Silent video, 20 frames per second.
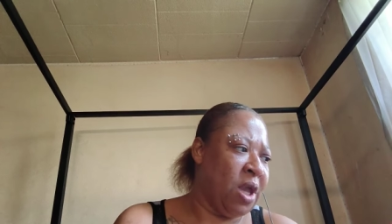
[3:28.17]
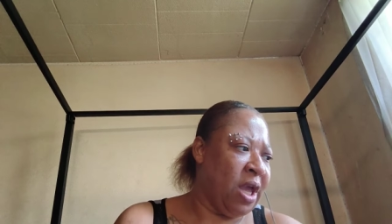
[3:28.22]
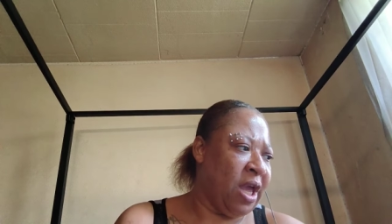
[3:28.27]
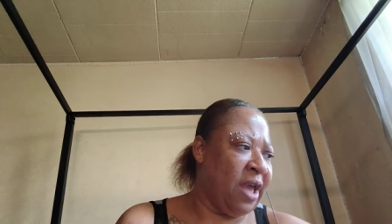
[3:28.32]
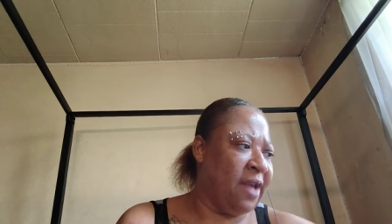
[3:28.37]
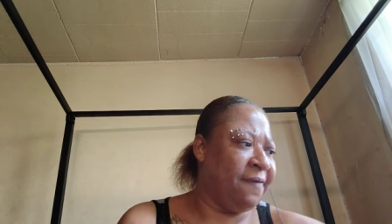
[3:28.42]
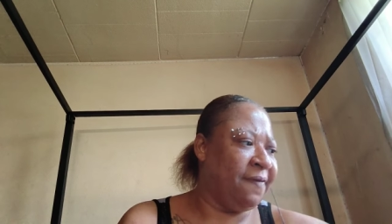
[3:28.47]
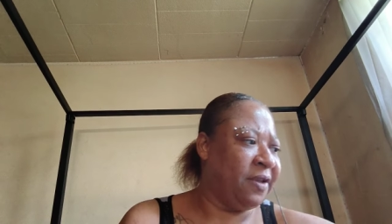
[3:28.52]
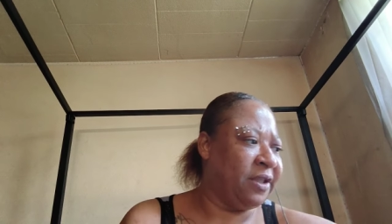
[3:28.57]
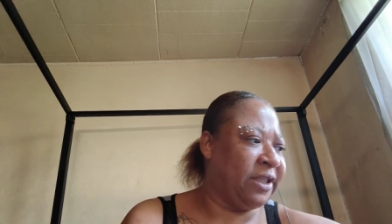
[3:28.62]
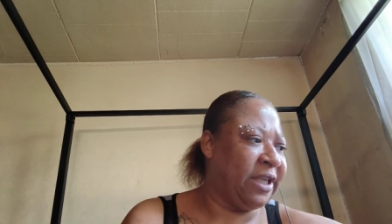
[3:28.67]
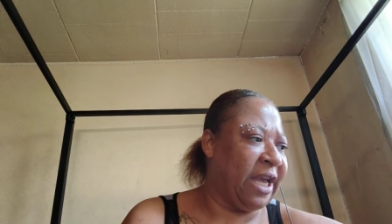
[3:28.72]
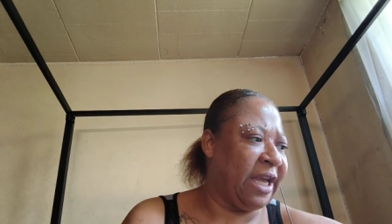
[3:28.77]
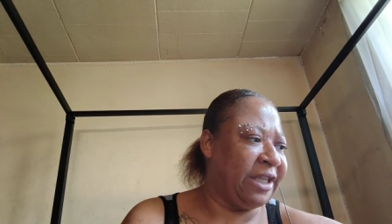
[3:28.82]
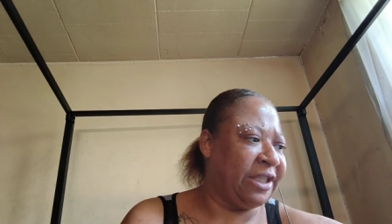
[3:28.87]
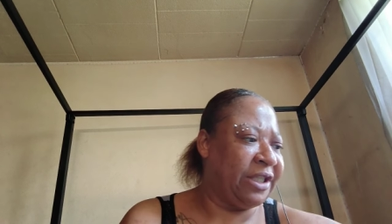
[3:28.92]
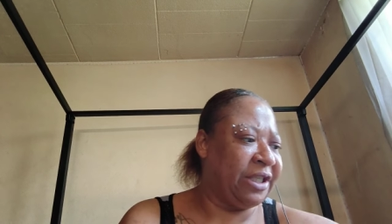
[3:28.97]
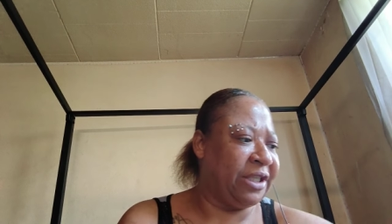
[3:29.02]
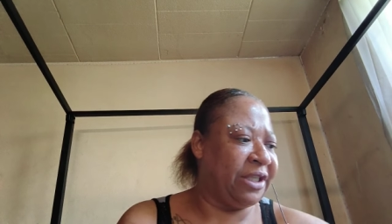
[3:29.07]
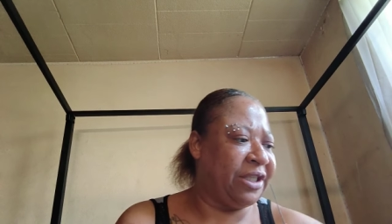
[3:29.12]

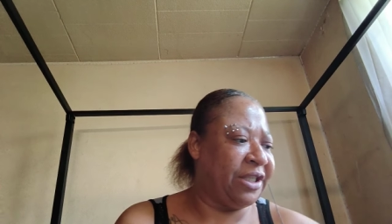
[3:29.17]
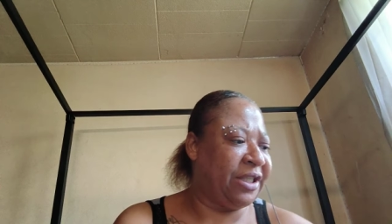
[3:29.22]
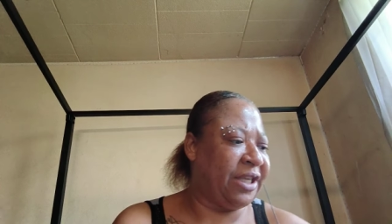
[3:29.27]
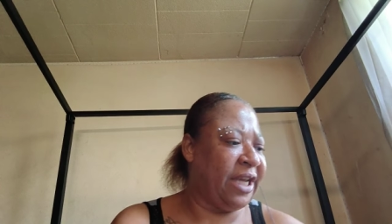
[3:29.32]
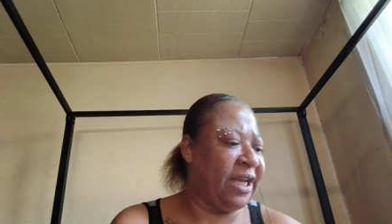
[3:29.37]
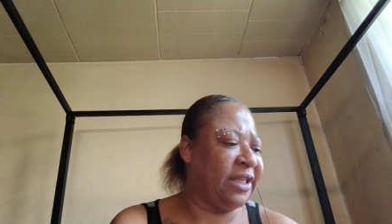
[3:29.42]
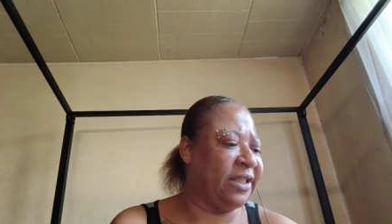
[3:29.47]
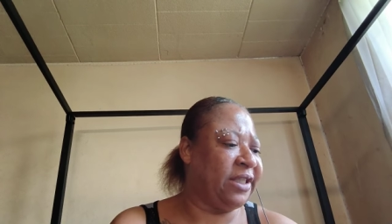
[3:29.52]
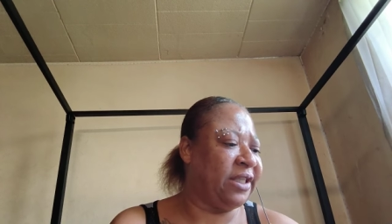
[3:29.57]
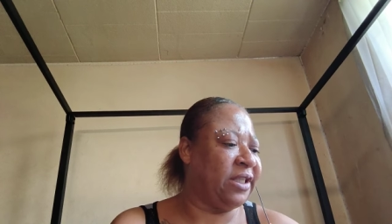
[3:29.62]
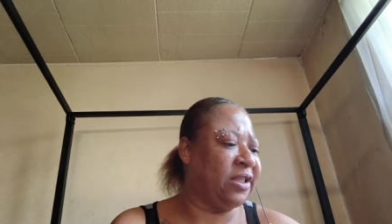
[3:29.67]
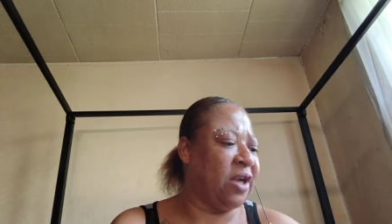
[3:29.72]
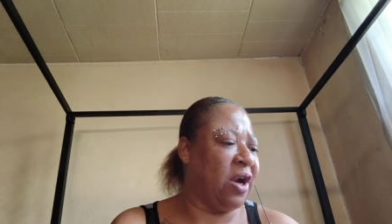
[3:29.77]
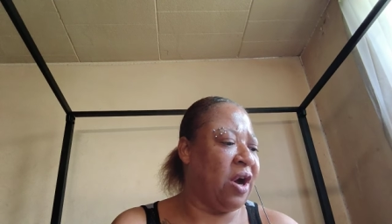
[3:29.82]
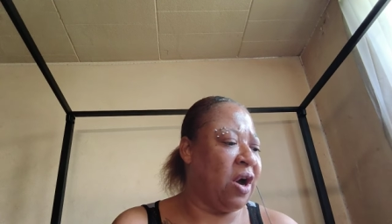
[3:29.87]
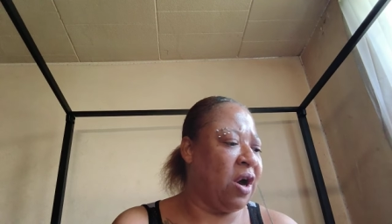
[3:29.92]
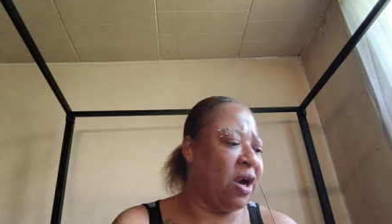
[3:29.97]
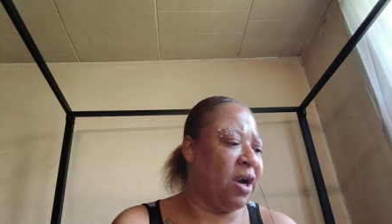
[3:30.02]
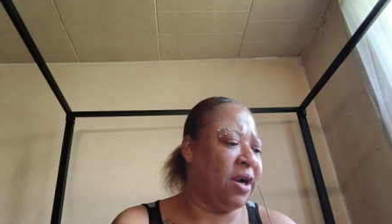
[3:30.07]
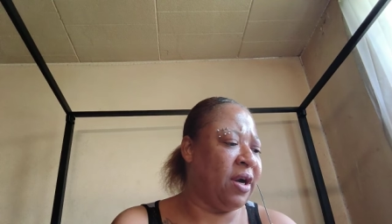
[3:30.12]
invitations, chances
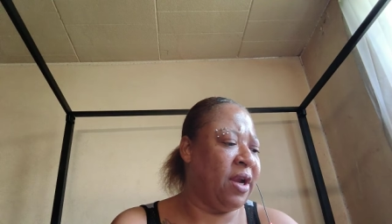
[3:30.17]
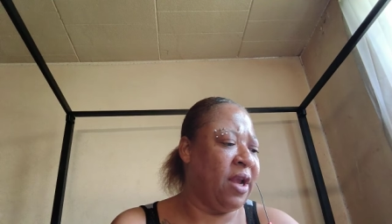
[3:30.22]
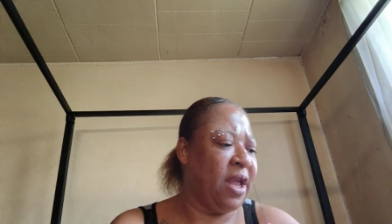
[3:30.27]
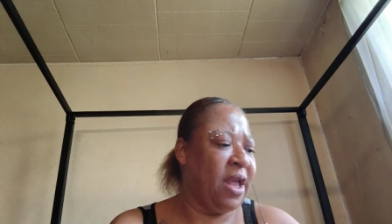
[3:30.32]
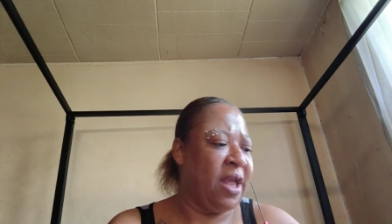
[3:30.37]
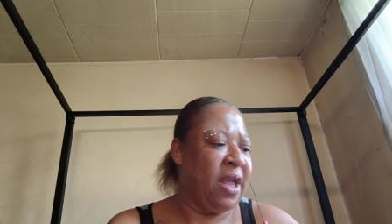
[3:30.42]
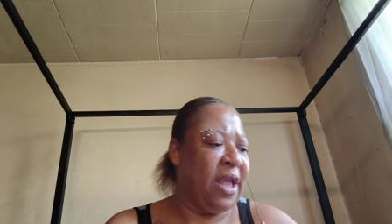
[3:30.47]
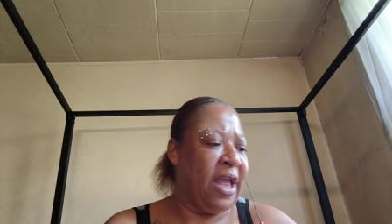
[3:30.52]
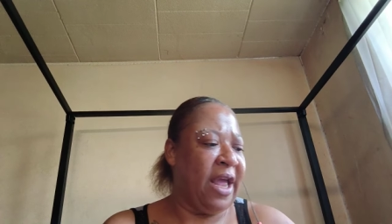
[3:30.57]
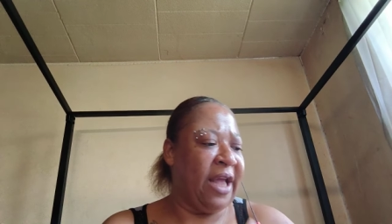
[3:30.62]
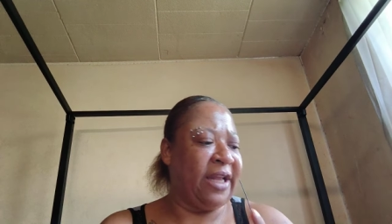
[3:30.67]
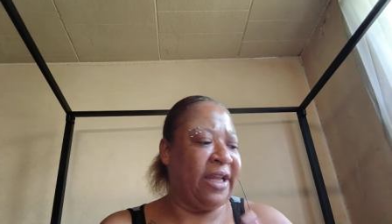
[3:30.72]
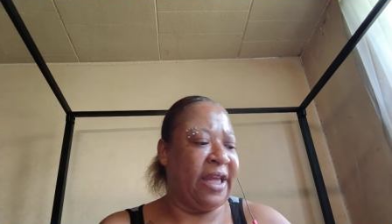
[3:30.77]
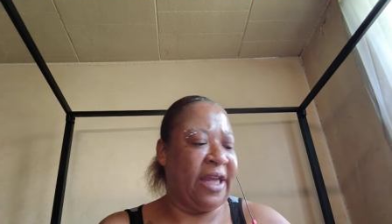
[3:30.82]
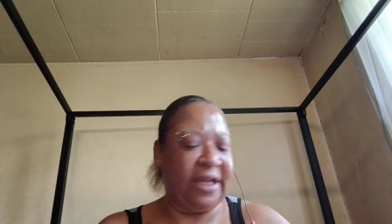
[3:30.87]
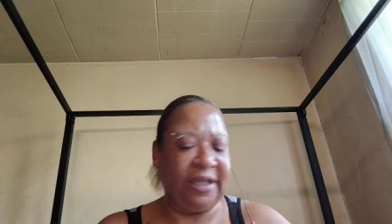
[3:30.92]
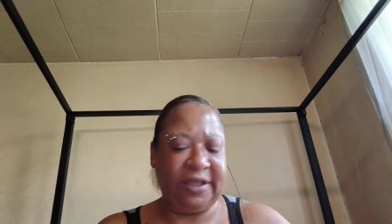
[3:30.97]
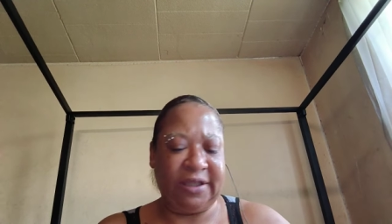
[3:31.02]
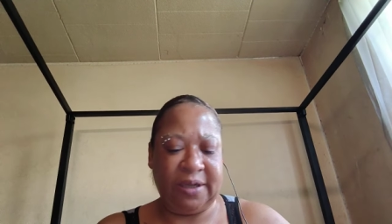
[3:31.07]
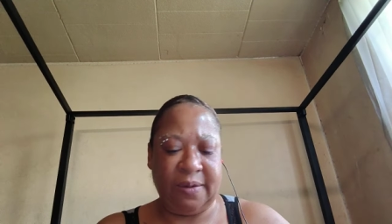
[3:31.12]
are, and
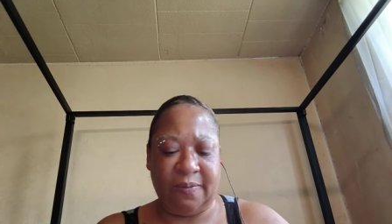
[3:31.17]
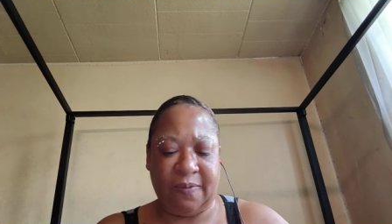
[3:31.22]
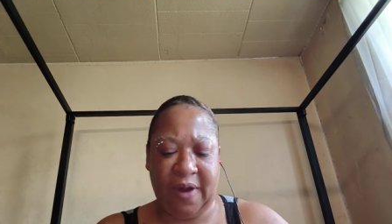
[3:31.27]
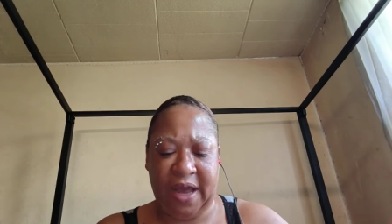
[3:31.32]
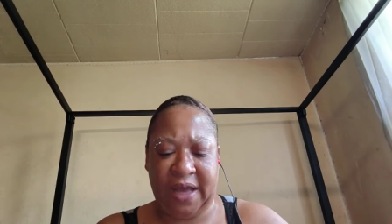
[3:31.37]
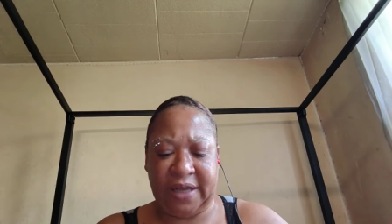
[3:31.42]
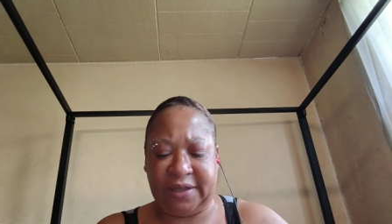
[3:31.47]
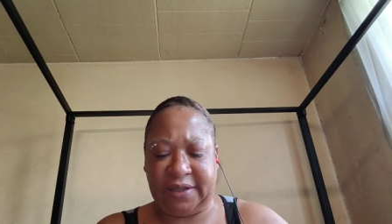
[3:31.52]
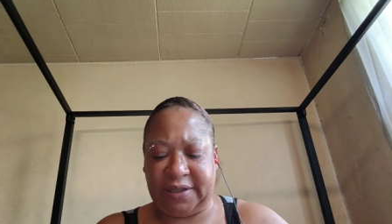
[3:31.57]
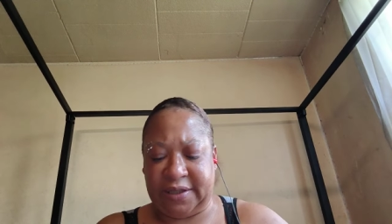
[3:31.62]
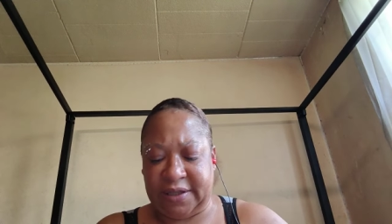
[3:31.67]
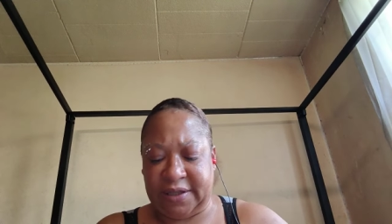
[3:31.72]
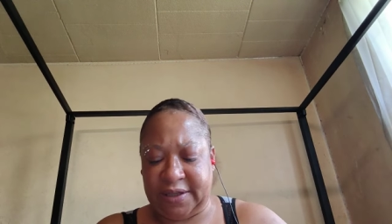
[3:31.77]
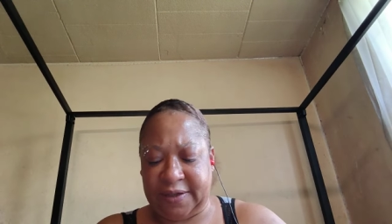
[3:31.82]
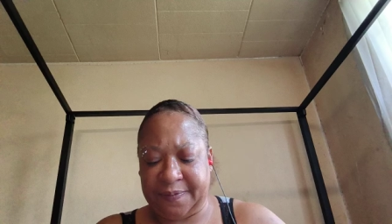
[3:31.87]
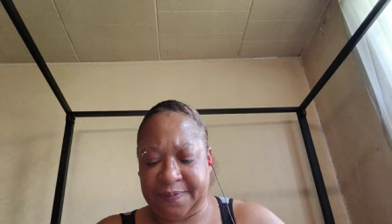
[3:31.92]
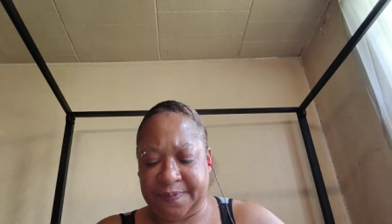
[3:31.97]
get some rest?